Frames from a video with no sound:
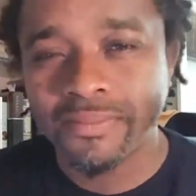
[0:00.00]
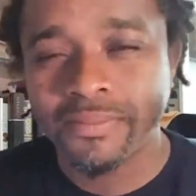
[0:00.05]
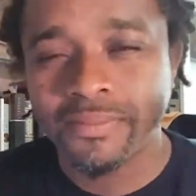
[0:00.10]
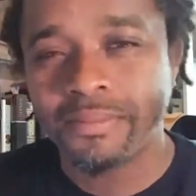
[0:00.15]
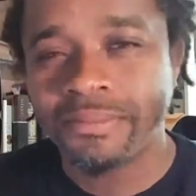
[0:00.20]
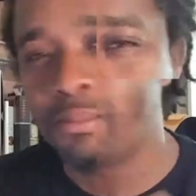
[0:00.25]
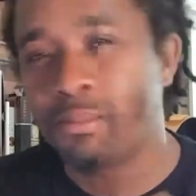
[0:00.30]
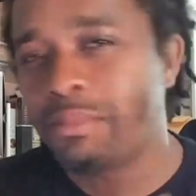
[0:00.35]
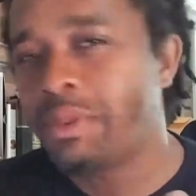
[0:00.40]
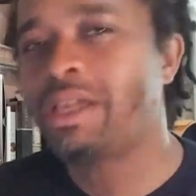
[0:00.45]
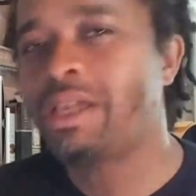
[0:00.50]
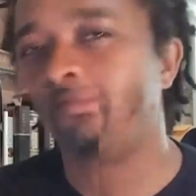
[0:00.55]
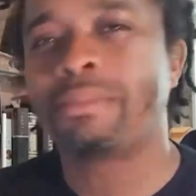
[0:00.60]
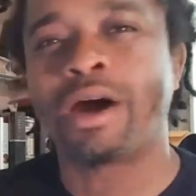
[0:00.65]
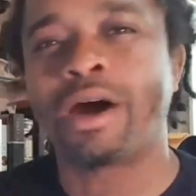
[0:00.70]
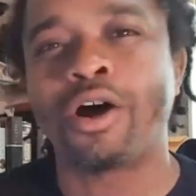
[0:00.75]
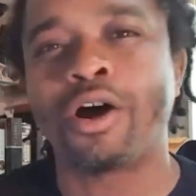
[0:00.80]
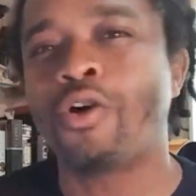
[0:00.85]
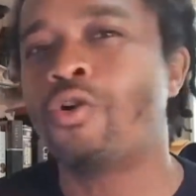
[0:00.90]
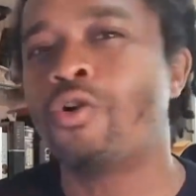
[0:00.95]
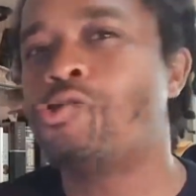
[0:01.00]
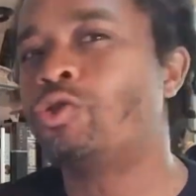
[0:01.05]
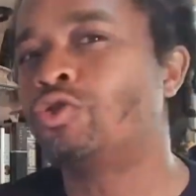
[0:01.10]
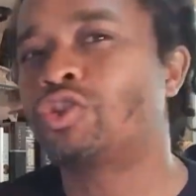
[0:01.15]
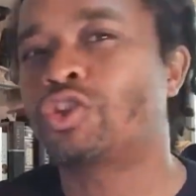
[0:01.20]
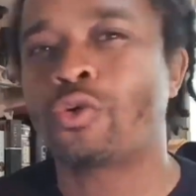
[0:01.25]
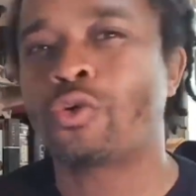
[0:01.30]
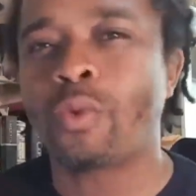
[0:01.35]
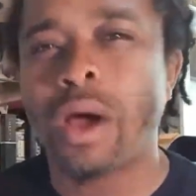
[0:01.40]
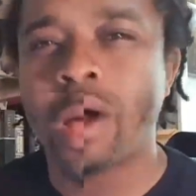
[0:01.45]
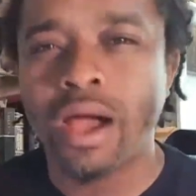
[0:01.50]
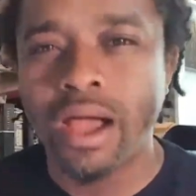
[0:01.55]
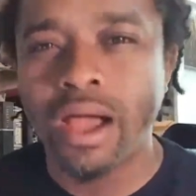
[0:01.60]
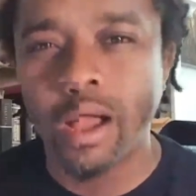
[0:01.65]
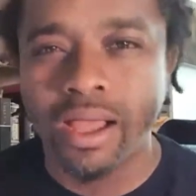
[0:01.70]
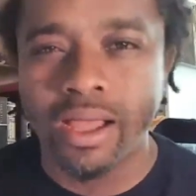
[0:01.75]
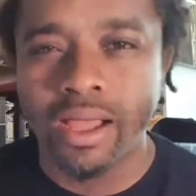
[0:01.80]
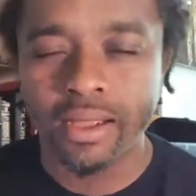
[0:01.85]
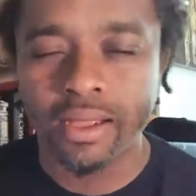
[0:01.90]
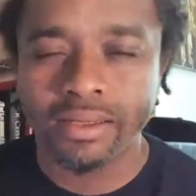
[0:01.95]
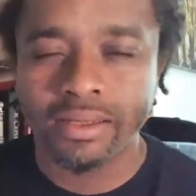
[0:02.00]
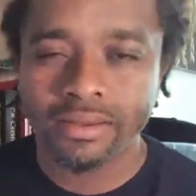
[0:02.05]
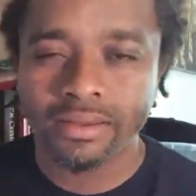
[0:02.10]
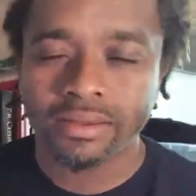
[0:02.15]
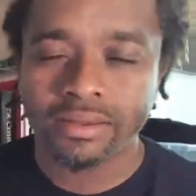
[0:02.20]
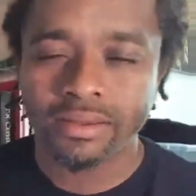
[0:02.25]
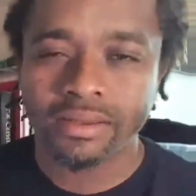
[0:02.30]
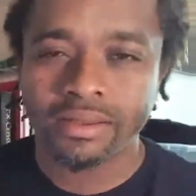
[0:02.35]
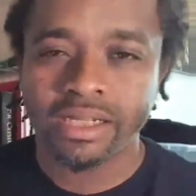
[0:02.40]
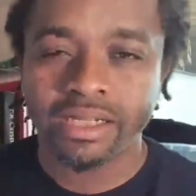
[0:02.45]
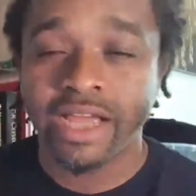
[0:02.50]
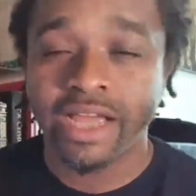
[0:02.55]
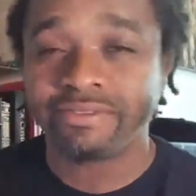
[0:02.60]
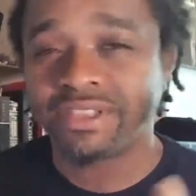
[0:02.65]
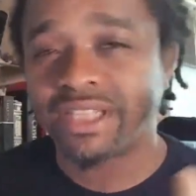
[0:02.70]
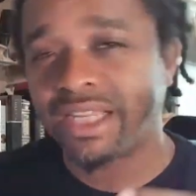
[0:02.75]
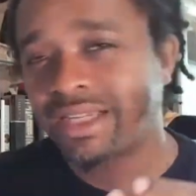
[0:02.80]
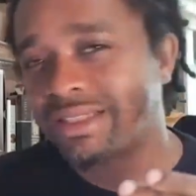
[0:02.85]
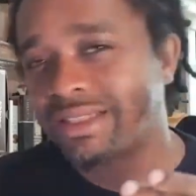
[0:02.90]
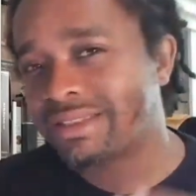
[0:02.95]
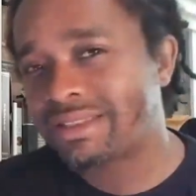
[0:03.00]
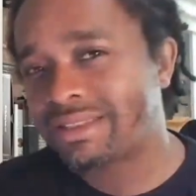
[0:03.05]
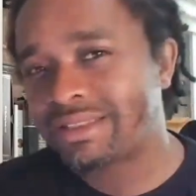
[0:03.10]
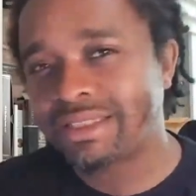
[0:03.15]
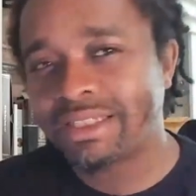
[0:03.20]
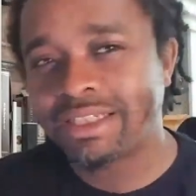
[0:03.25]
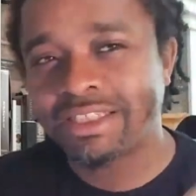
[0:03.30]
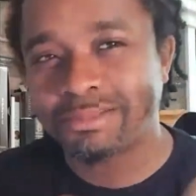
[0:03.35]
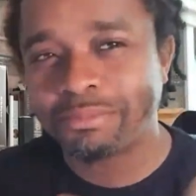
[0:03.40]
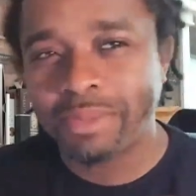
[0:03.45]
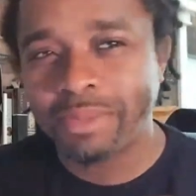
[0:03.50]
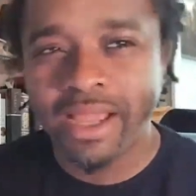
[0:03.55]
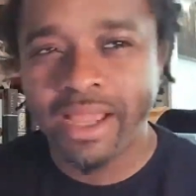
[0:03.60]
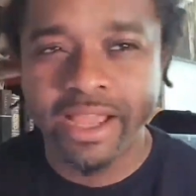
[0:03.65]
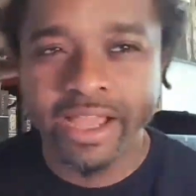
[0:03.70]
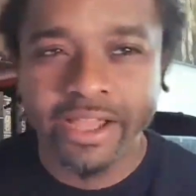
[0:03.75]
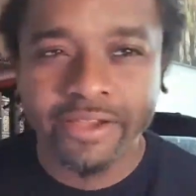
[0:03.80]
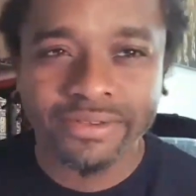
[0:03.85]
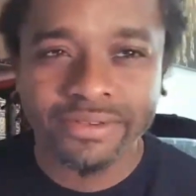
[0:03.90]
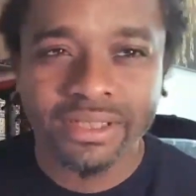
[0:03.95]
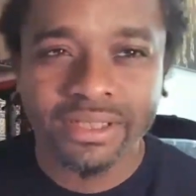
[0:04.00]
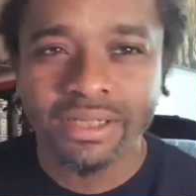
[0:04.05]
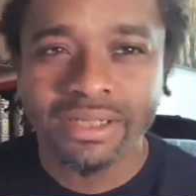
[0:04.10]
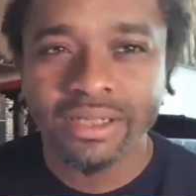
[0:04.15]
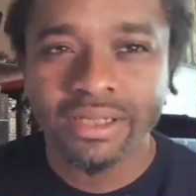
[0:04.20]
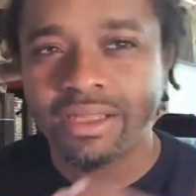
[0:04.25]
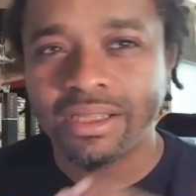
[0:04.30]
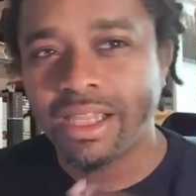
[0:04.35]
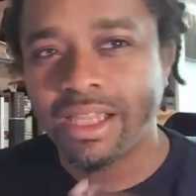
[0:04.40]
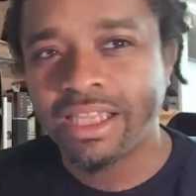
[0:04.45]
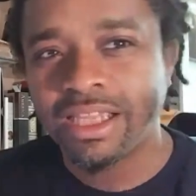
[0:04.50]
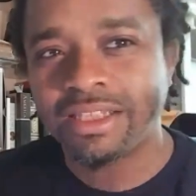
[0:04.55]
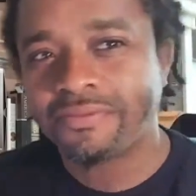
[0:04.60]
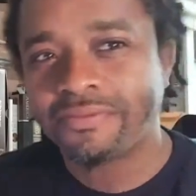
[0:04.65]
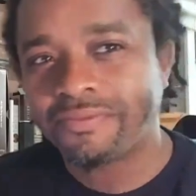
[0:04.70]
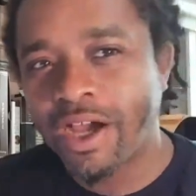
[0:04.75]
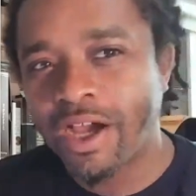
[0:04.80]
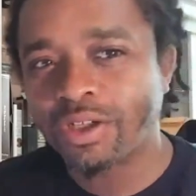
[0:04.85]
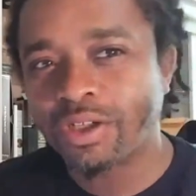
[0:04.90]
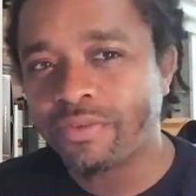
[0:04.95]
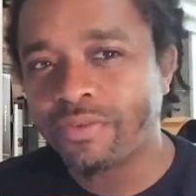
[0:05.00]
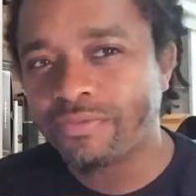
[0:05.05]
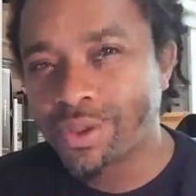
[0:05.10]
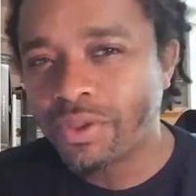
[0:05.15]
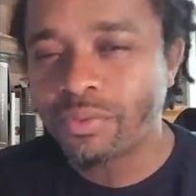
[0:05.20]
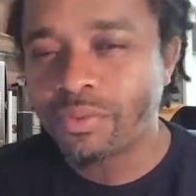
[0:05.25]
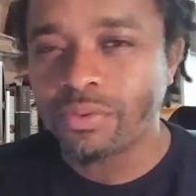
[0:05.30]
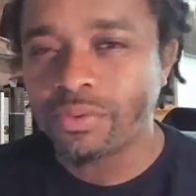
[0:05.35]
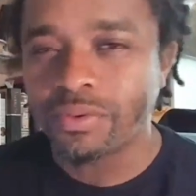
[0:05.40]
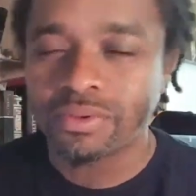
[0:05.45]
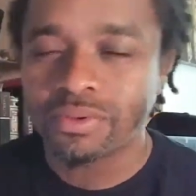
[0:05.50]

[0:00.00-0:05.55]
me and my whole squad have taken 6 baths in the fountain of youth.